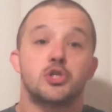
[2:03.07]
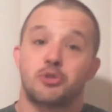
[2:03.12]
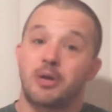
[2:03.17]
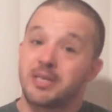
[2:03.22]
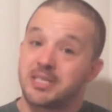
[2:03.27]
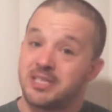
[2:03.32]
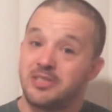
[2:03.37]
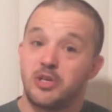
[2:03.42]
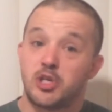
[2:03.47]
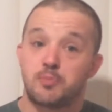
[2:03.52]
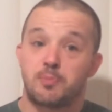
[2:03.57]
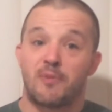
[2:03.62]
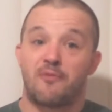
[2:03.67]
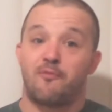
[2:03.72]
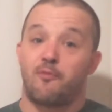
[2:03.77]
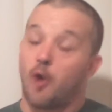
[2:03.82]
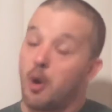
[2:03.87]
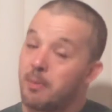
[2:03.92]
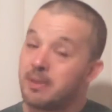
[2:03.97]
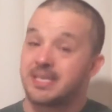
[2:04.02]
stress-induced
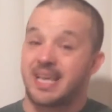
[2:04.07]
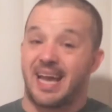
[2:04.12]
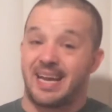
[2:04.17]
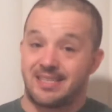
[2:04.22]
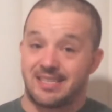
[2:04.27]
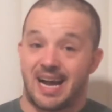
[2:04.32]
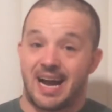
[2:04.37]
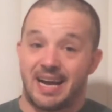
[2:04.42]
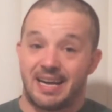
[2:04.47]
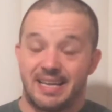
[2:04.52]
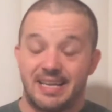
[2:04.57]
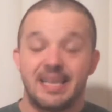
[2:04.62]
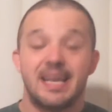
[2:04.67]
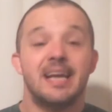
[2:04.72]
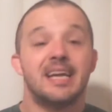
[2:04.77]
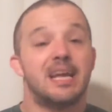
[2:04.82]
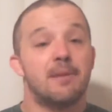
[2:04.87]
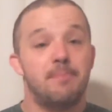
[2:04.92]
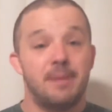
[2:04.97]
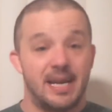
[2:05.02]
performance anxiety
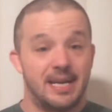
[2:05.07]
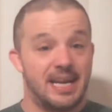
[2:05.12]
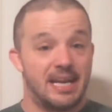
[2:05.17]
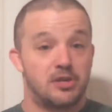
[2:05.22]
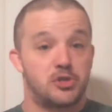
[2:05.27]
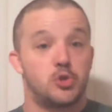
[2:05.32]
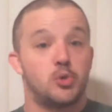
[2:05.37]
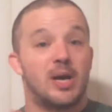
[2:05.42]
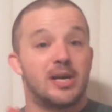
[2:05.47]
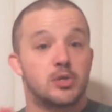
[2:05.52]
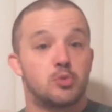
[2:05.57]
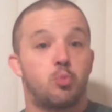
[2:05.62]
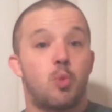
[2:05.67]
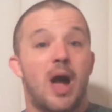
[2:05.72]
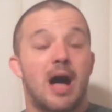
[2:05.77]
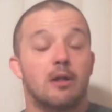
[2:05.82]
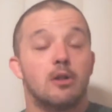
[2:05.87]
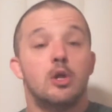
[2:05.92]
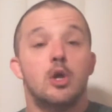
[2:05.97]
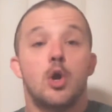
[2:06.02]
can be an issue as
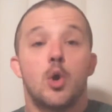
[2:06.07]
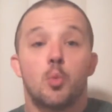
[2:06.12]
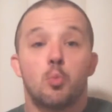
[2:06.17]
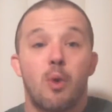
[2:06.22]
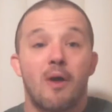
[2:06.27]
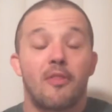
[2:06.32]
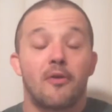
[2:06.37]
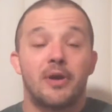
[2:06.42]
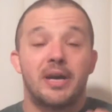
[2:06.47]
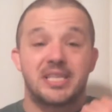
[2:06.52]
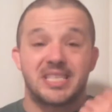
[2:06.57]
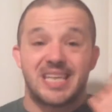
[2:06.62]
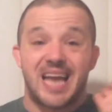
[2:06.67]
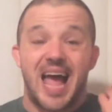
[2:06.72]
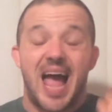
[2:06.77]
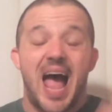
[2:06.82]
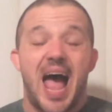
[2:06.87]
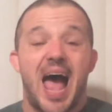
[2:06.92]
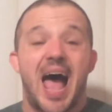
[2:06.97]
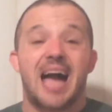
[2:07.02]
well. Whether it's an
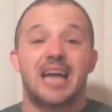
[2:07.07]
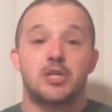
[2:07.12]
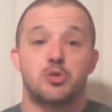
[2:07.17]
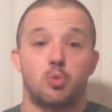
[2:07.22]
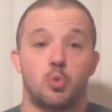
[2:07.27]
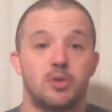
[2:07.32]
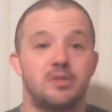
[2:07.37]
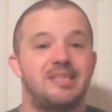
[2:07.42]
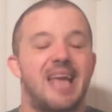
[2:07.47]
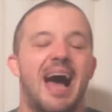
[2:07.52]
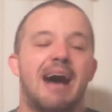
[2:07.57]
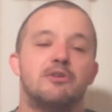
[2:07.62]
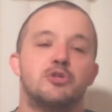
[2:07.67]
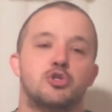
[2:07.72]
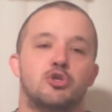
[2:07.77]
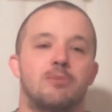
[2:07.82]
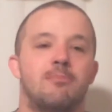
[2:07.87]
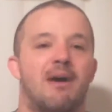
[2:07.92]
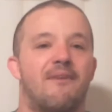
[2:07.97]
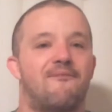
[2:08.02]
actual
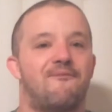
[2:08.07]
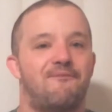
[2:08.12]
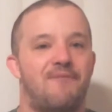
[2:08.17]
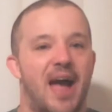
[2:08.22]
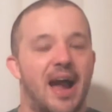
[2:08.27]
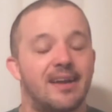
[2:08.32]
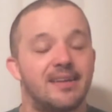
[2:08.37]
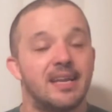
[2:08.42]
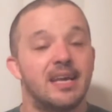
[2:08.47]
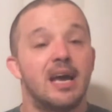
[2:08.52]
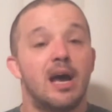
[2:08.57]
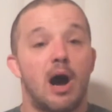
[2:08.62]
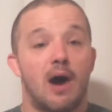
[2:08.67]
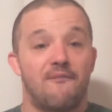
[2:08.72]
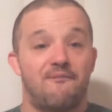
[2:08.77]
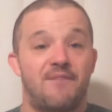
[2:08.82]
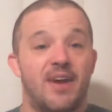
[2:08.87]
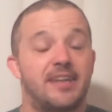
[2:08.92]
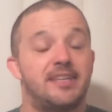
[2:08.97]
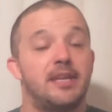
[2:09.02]
downstream effect
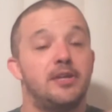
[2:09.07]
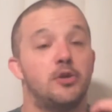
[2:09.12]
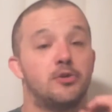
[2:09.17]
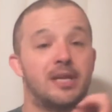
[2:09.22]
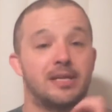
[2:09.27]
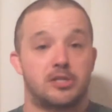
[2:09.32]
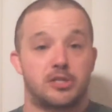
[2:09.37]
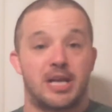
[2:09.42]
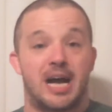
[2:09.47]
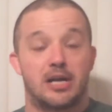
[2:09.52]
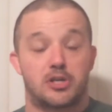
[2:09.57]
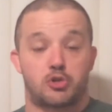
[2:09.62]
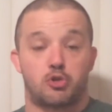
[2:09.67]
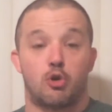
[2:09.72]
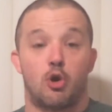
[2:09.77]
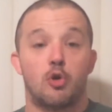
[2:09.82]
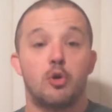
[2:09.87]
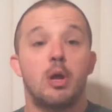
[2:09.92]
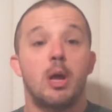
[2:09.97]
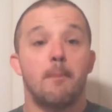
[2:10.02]
affecting your
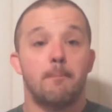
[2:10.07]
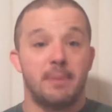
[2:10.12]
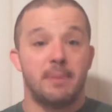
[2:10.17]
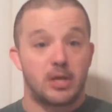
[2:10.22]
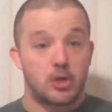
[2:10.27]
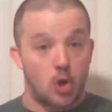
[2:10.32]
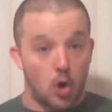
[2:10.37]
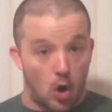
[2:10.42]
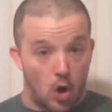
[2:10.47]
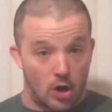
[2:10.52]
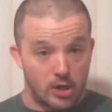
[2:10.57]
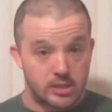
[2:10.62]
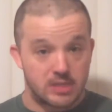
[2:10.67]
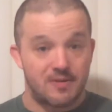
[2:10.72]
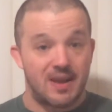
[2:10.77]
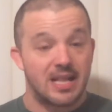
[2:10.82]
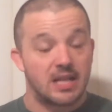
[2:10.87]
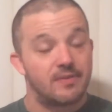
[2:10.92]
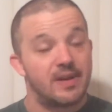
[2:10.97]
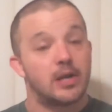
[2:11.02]
testosterone because
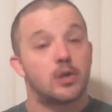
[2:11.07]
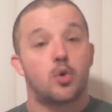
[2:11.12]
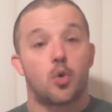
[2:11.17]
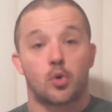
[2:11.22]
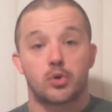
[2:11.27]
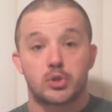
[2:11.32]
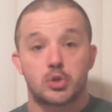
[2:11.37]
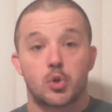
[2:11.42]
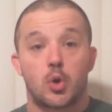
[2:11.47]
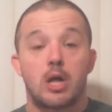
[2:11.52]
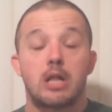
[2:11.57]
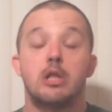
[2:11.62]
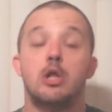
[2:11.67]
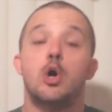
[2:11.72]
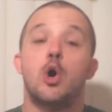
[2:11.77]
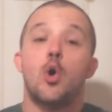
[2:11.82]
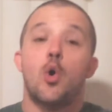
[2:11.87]
of elevated cortisol,